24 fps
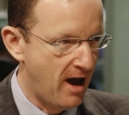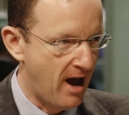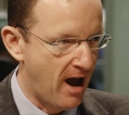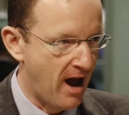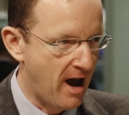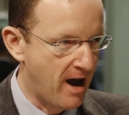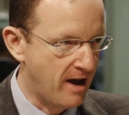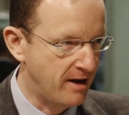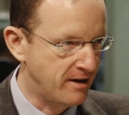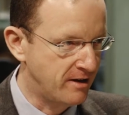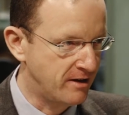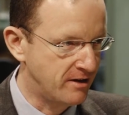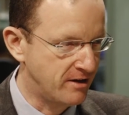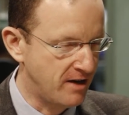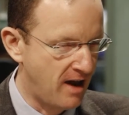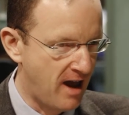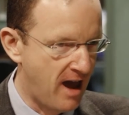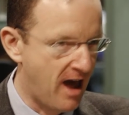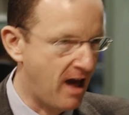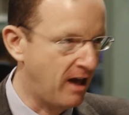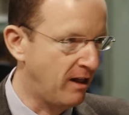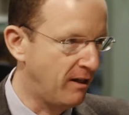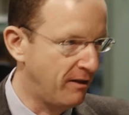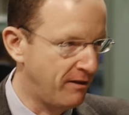and
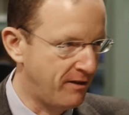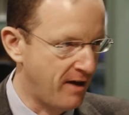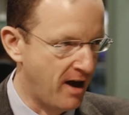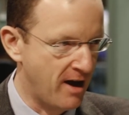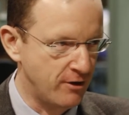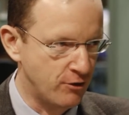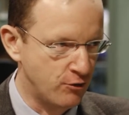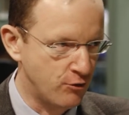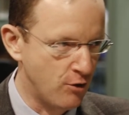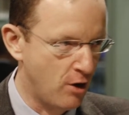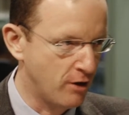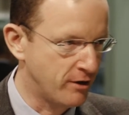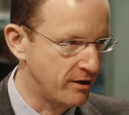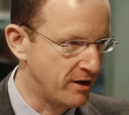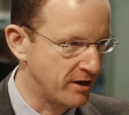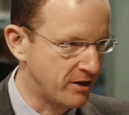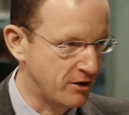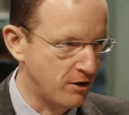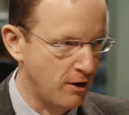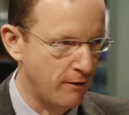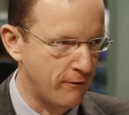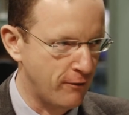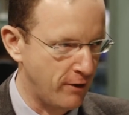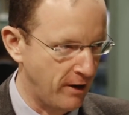health and drug
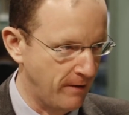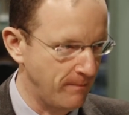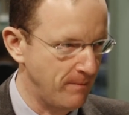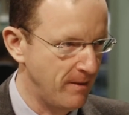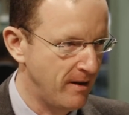discovery.